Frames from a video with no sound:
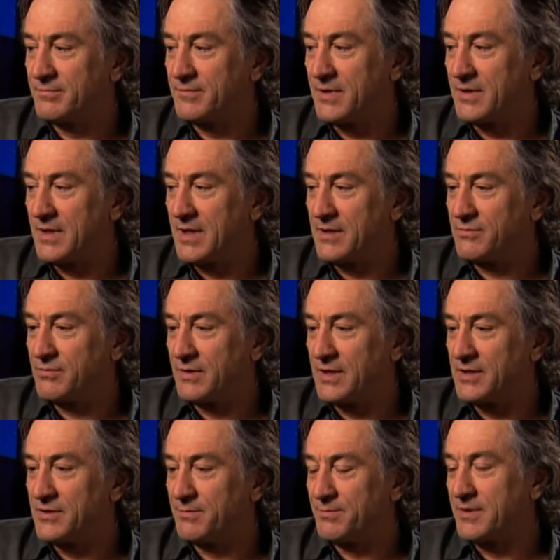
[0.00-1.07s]
nice
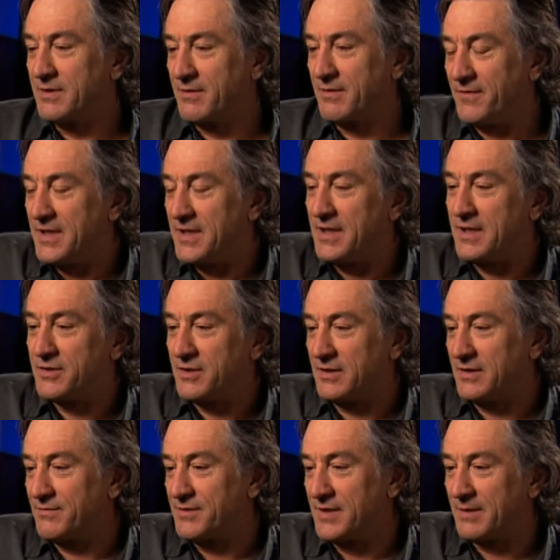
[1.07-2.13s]
relationship. Convenient, she
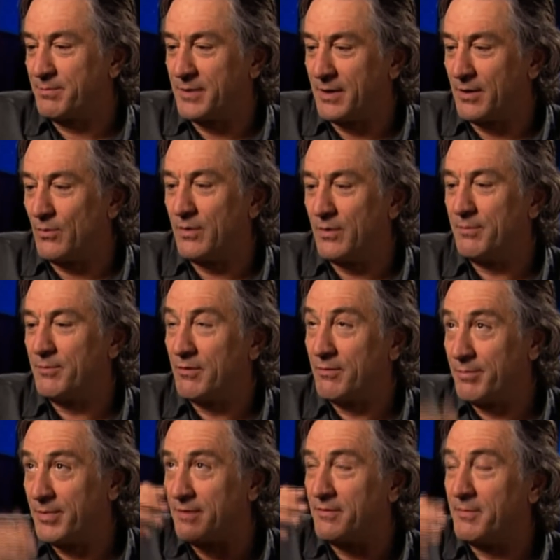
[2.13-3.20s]
lives like below him or
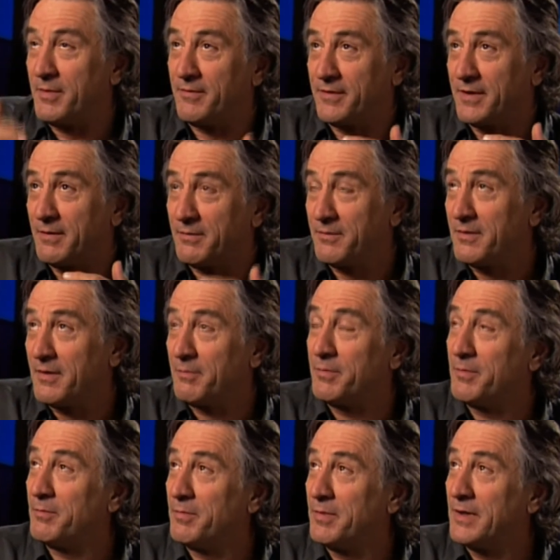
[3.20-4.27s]
above him. I forget,
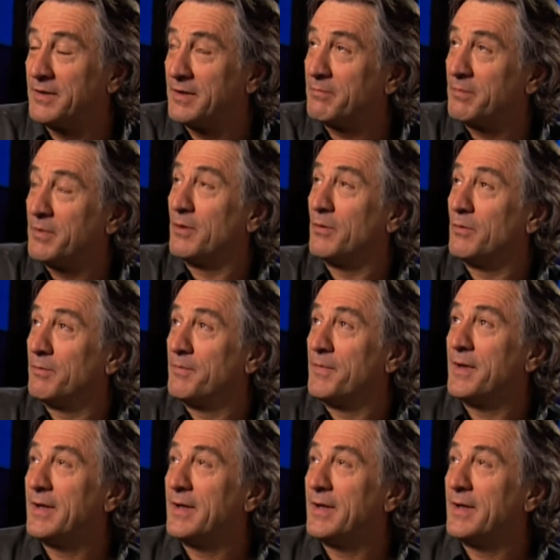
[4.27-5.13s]
I think below him.